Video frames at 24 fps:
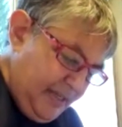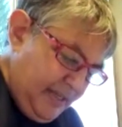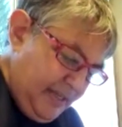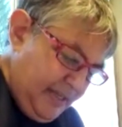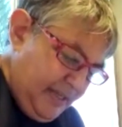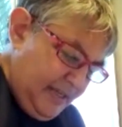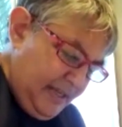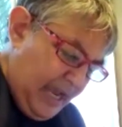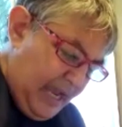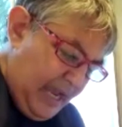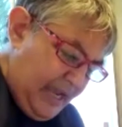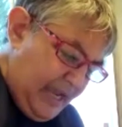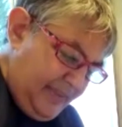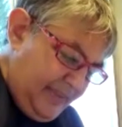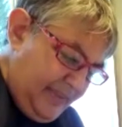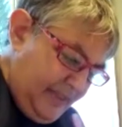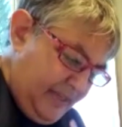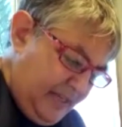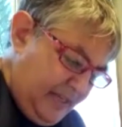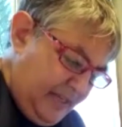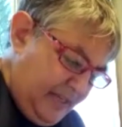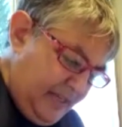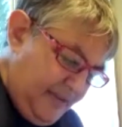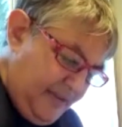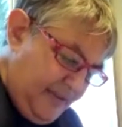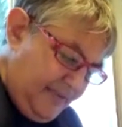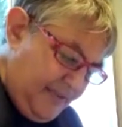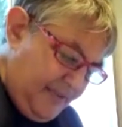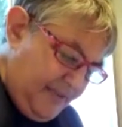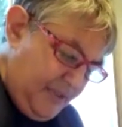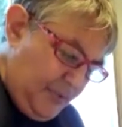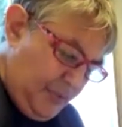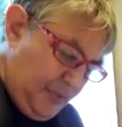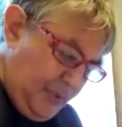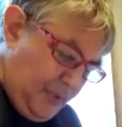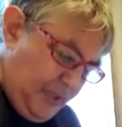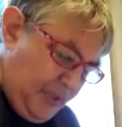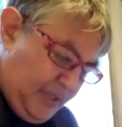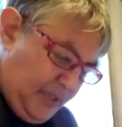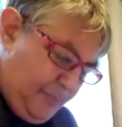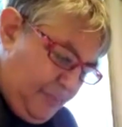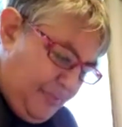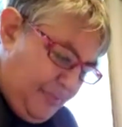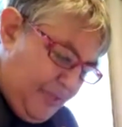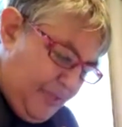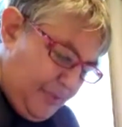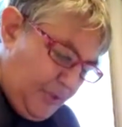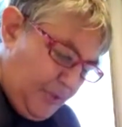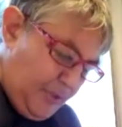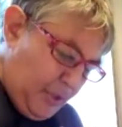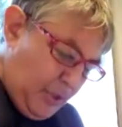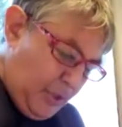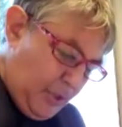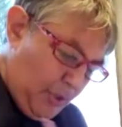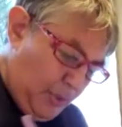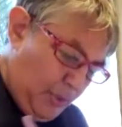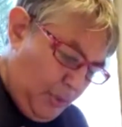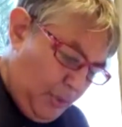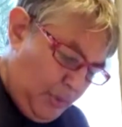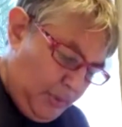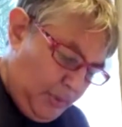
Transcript: I think it gives you a better gold.